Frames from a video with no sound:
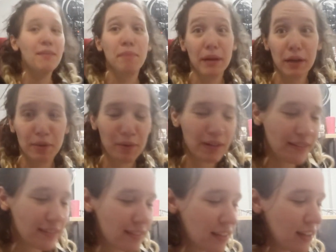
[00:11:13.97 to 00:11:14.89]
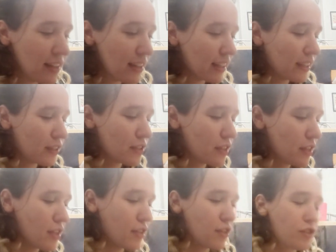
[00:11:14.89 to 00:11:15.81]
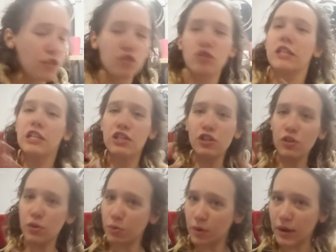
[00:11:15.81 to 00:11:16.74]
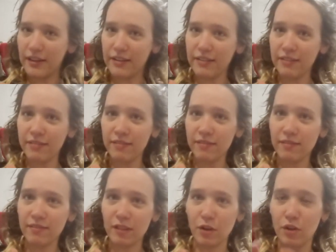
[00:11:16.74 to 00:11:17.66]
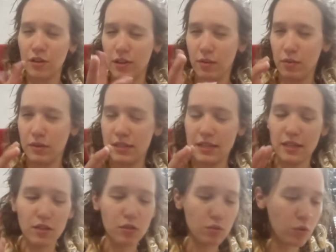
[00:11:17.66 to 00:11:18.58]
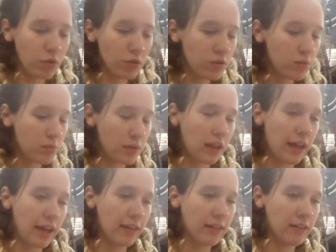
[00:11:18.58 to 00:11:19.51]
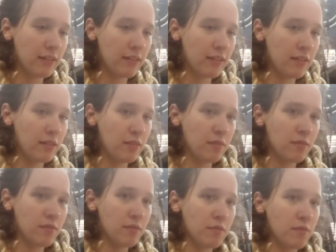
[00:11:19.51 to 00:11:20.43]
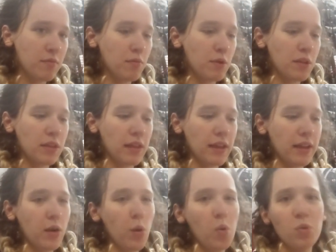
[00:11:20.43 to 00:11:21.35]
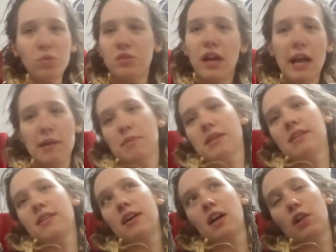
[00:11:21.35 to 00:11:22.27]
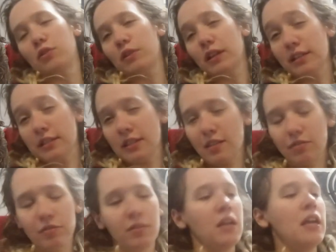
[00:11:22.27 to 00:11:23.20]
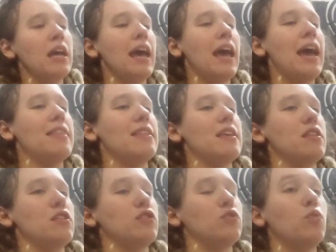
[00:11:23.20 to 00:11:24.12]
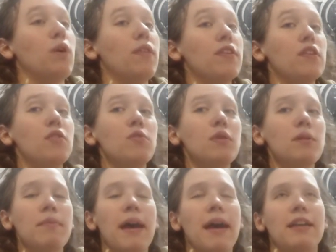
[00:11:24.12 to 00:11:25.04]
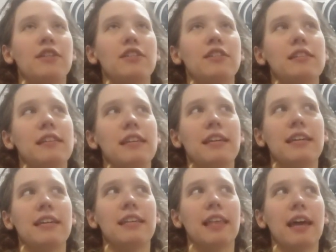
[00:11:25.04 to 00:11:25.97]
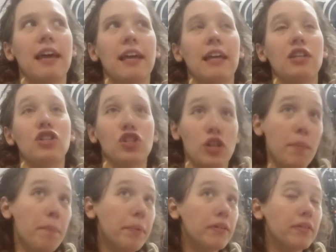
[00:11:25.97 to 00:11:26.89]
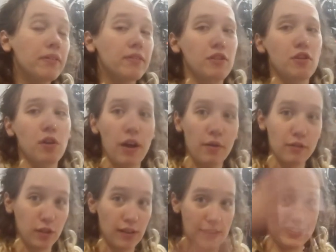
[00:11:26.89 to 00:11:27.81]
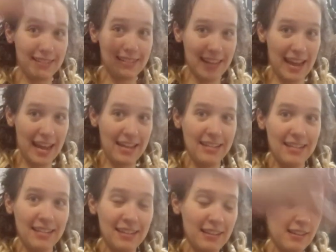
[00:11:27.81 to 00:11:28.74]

Bigger ones. Like there's a traditional one, you know, that you would see in schools, but like with like old-timey coloring and stuff. And then there's one that you would imagine seeing in like a ship. You know how it's on a stand?